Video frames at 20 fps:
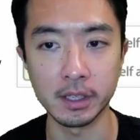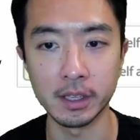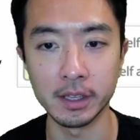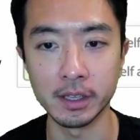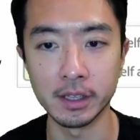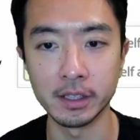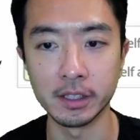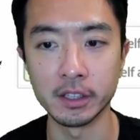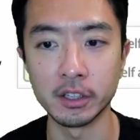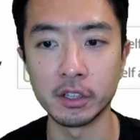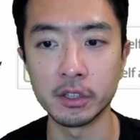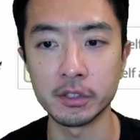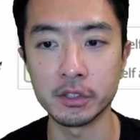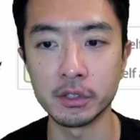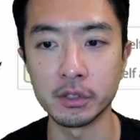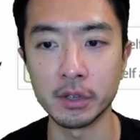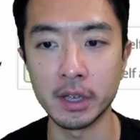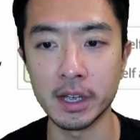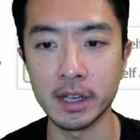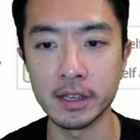And it
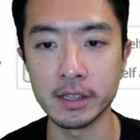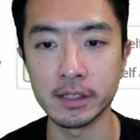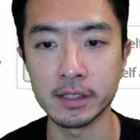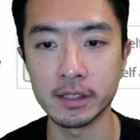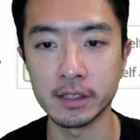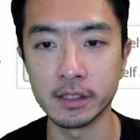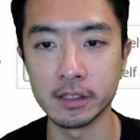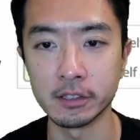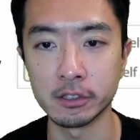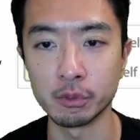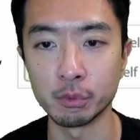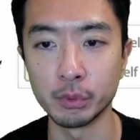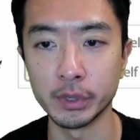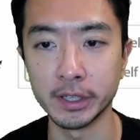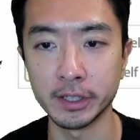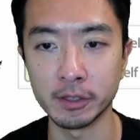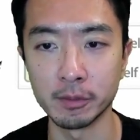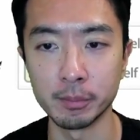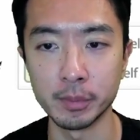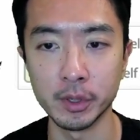also has this
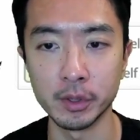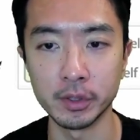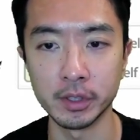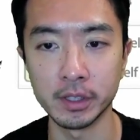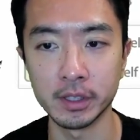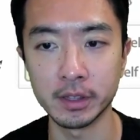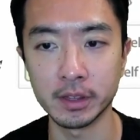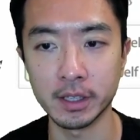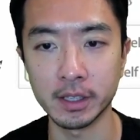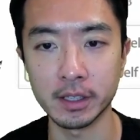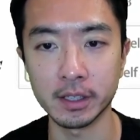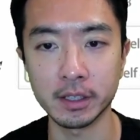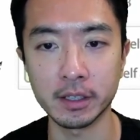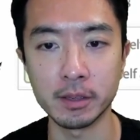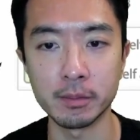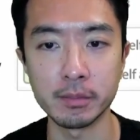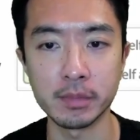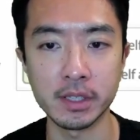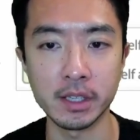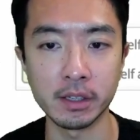ray component that
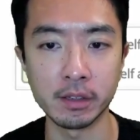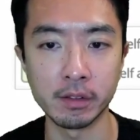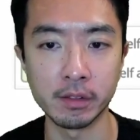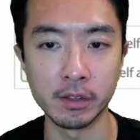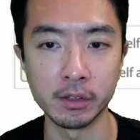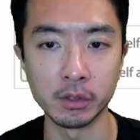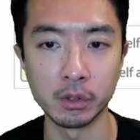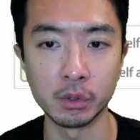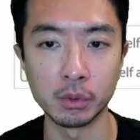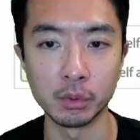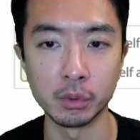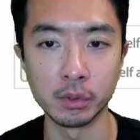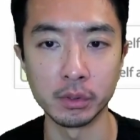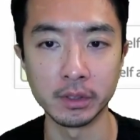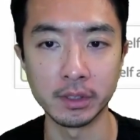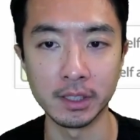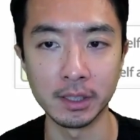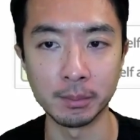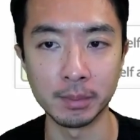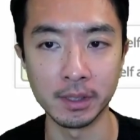comes out of the dual
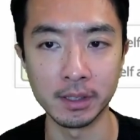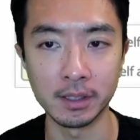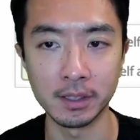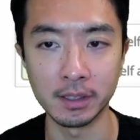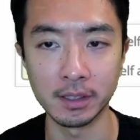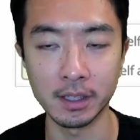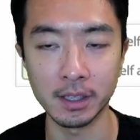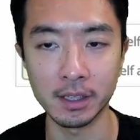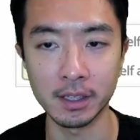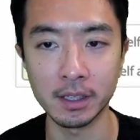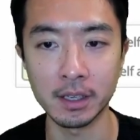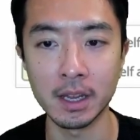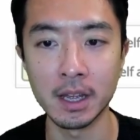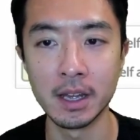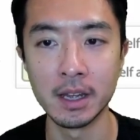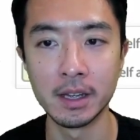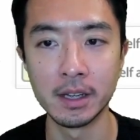DPT head